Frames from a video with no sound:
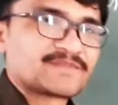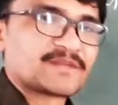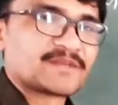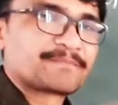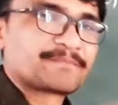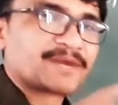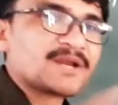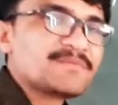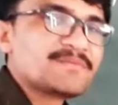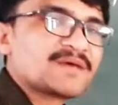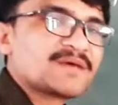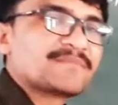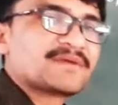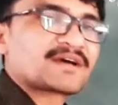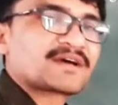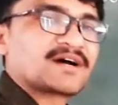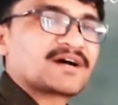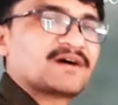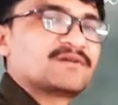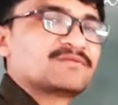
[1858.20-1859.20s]
the premium
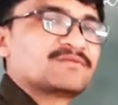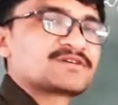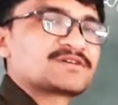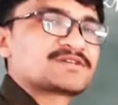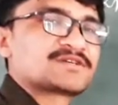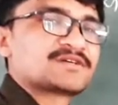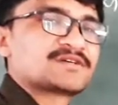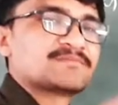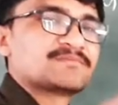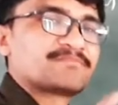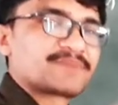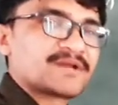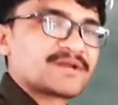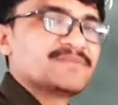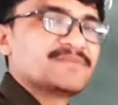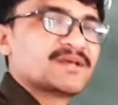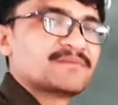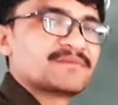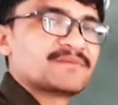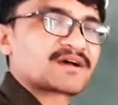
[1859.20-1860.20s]
account
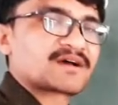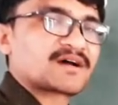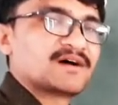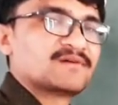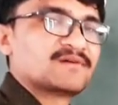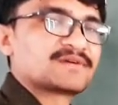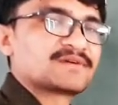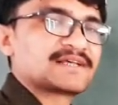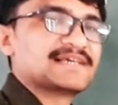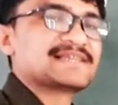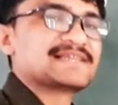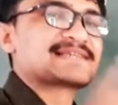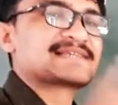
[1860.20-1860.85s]
is